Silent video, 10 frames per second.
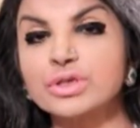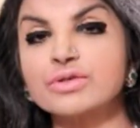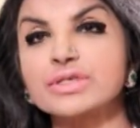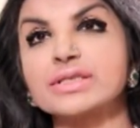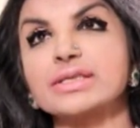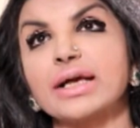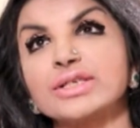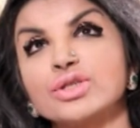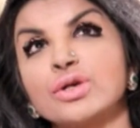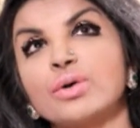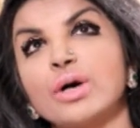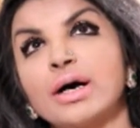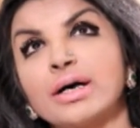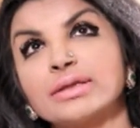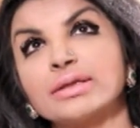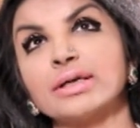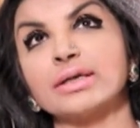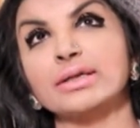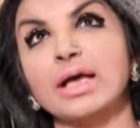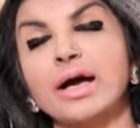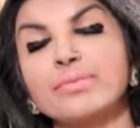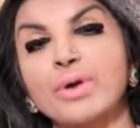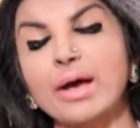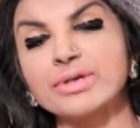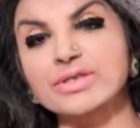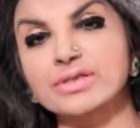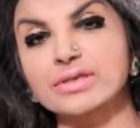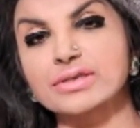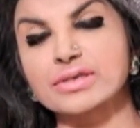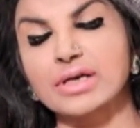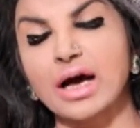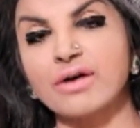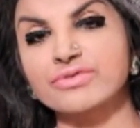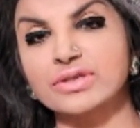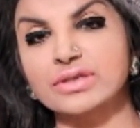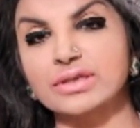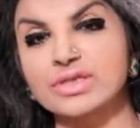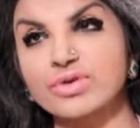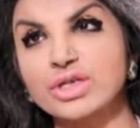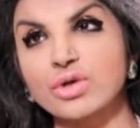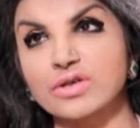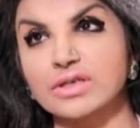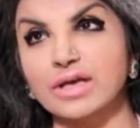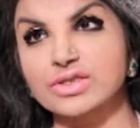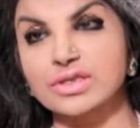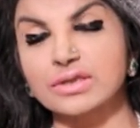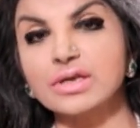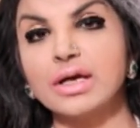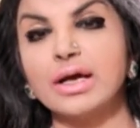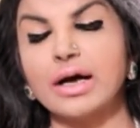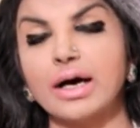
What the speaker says: the good news is that the Thai Prime Minister's after the trade talks last year,